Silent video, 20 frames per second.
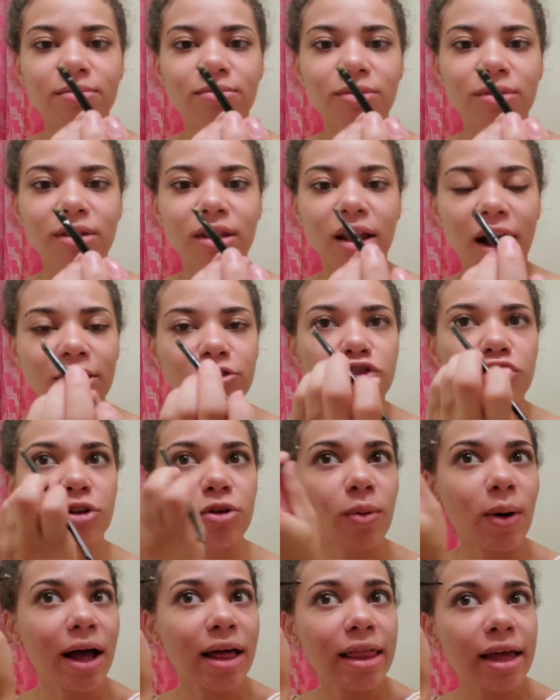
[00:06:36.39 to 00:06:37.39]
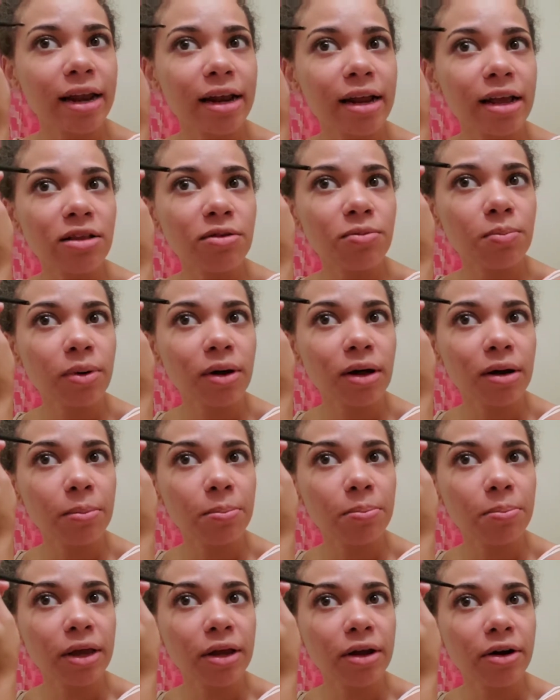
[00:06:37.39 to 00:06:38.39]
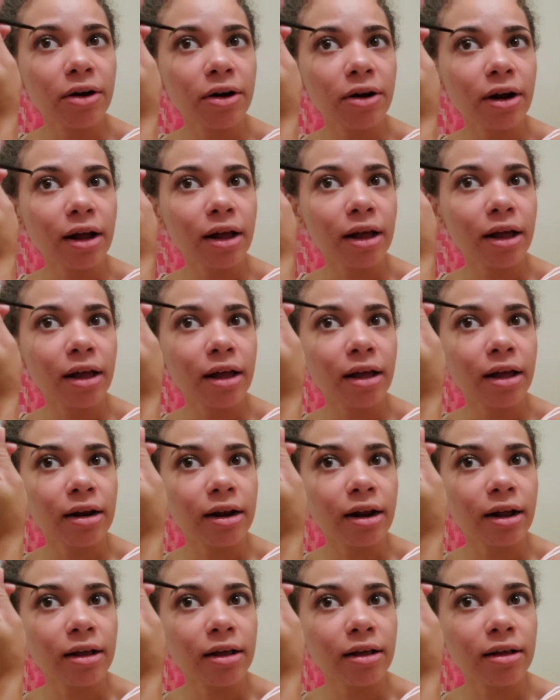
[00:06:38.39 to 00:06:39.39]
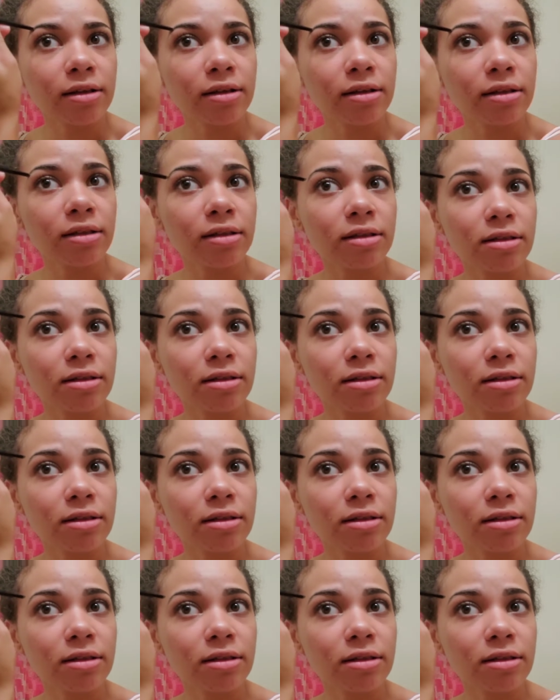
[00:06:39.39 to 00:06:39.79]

Not sure why that is, but a beer and a